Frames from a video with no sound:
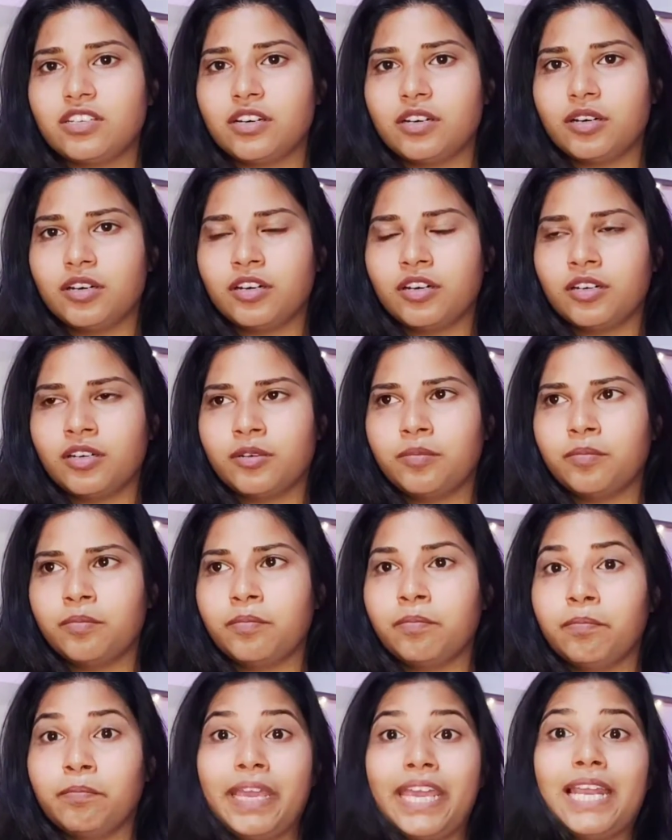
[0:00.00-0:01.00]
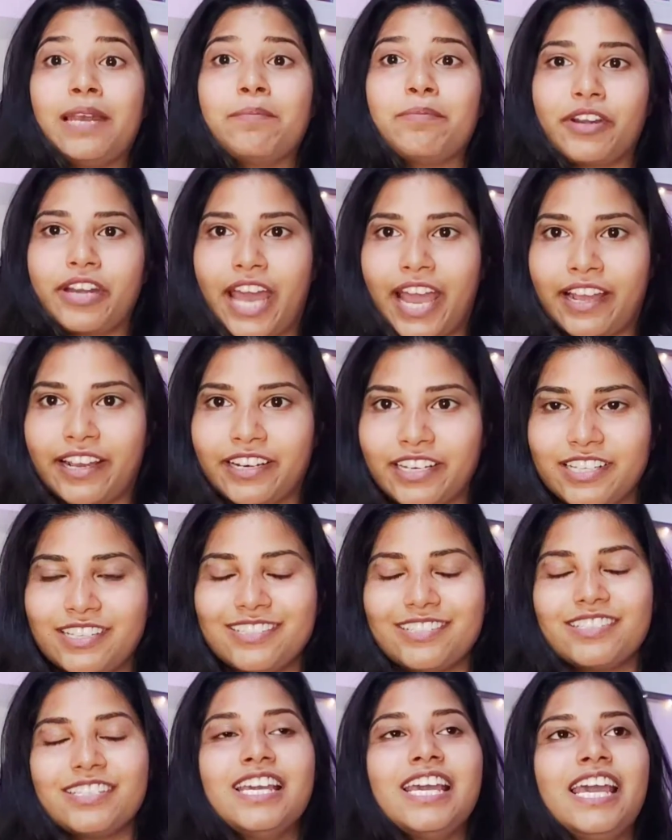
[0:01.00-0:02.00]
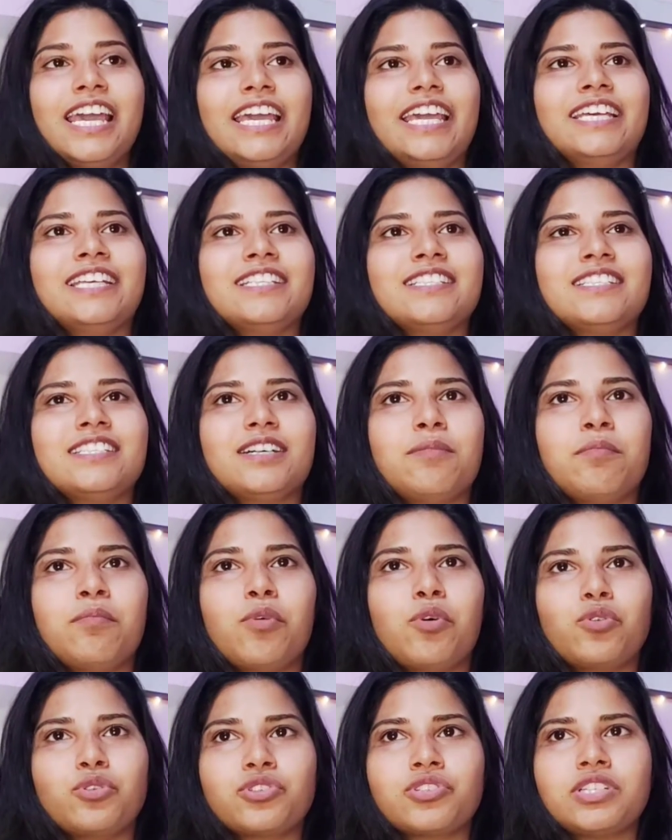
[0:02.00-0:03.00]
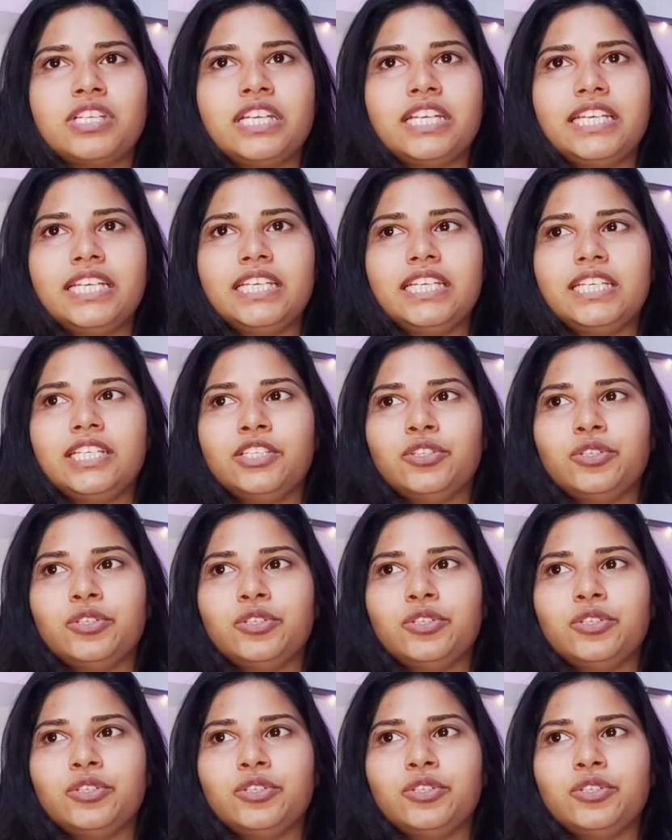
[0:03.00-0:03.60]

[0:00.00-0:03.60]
the male protagonist, is mostly